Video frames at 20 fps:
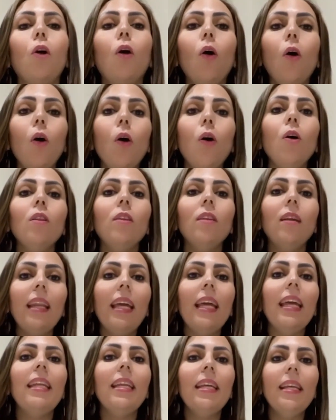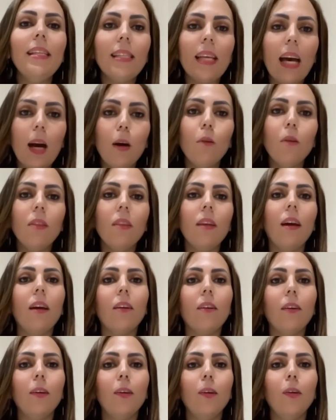all the ladies out
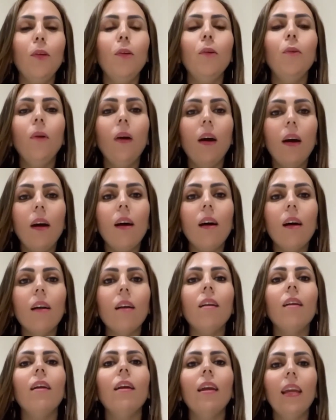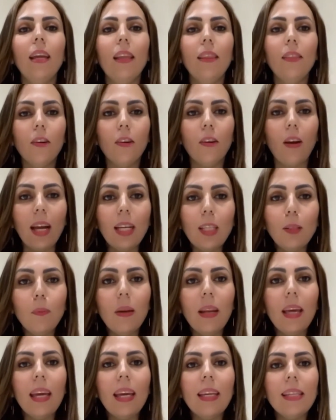there, you are in the right
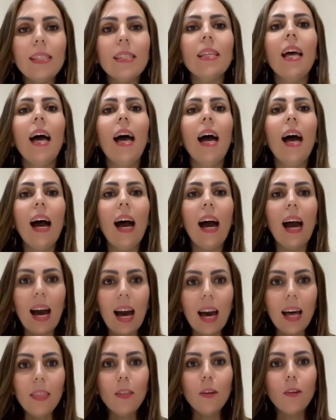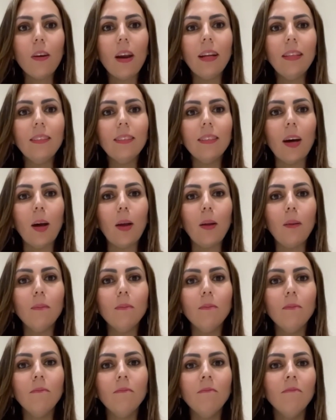place at the right time.
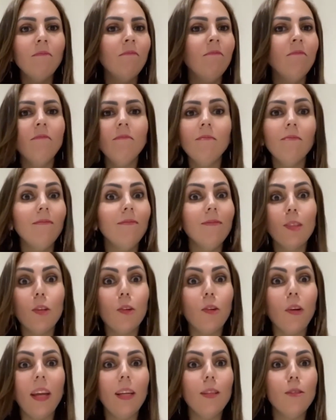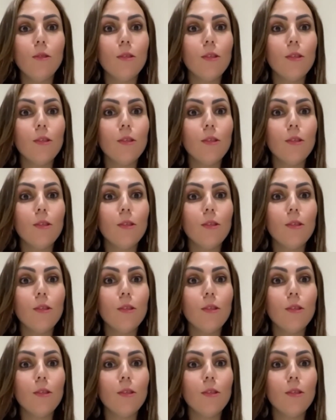Create your